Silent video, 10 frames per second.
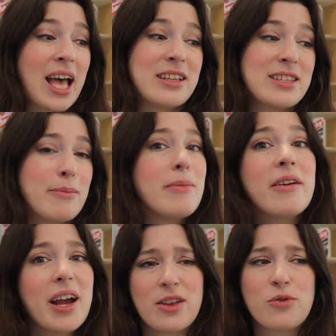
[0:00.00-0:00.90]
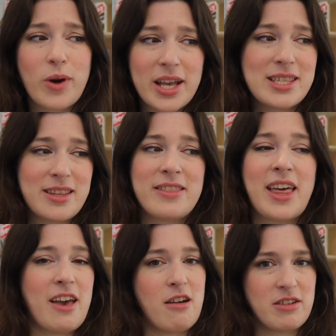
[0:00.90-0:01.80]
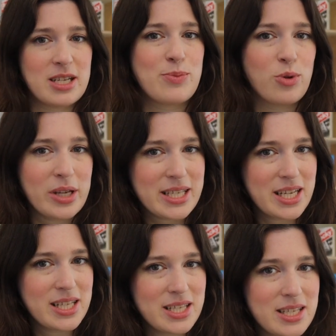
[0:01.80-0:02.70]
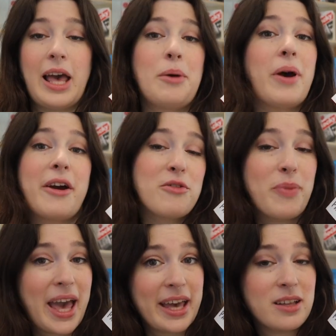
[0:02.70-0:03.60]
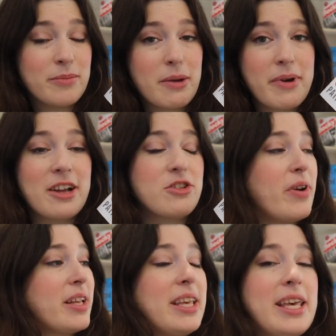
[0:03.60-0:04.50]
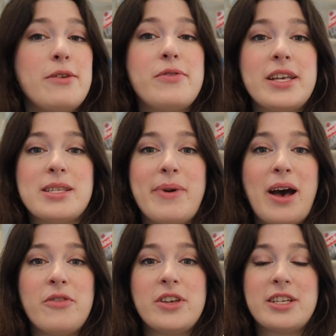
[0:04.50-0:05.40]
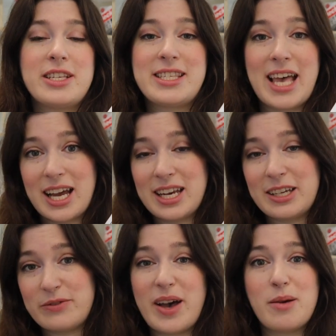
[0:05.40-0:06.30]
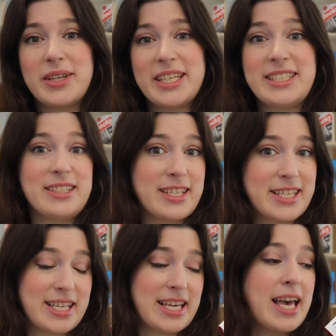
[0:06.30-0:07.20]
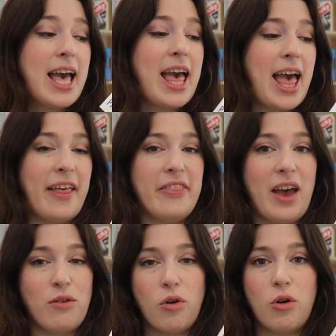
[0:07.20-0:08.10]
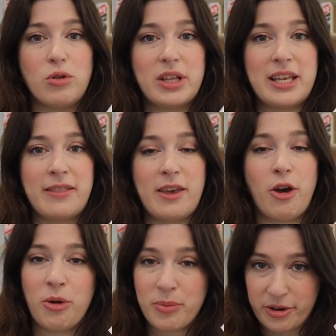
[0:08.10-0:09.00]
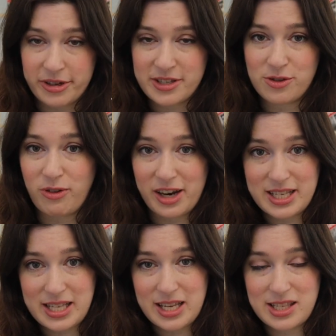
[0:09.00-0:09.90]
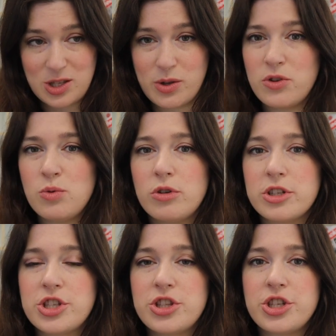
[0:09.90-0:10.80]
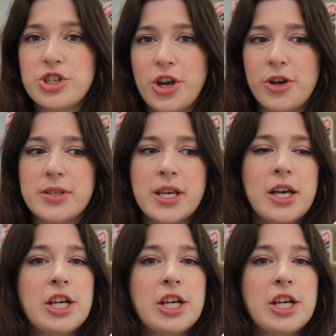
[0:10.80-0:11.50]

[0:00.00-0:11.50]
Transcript: and the myriad of ways that they are exploited. Empire of Pain by Patrick Radden Keefe is about the Sackler family dynasty and their role in the opioid crisis. So if you watched the shows